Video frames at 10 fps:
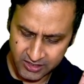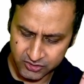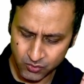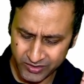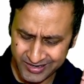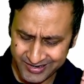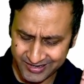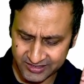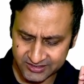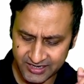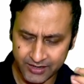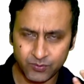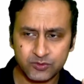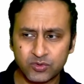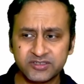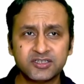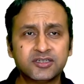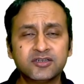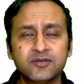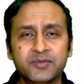So in English language, what is the
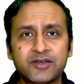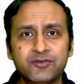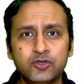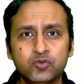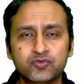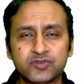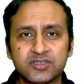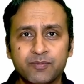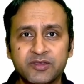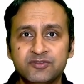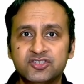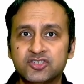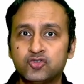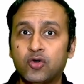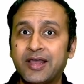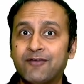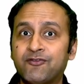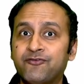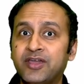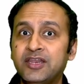term that we use for something which does not have a
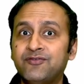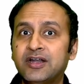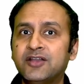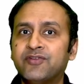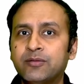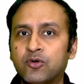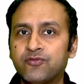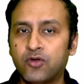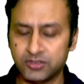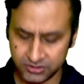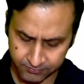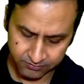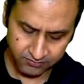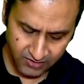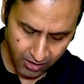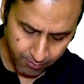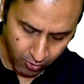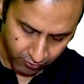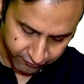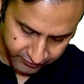very well-defined morphology?
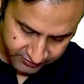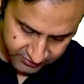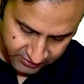Amorphous.